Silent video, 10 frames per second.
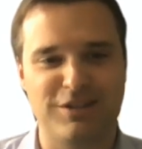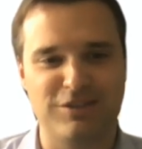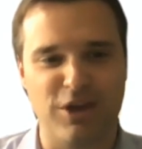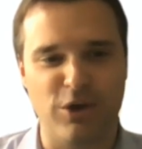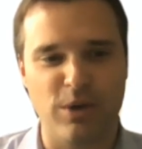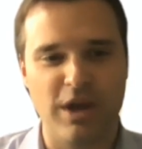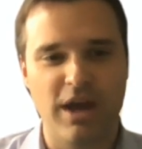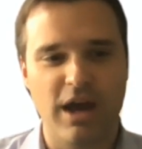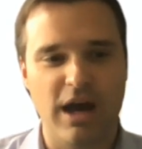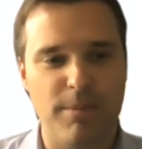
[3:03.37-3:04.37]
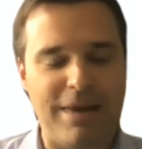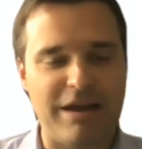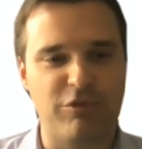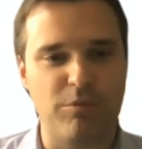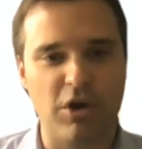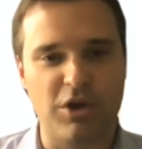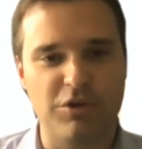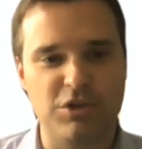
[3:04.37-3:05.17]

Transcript: So Matt from Marco,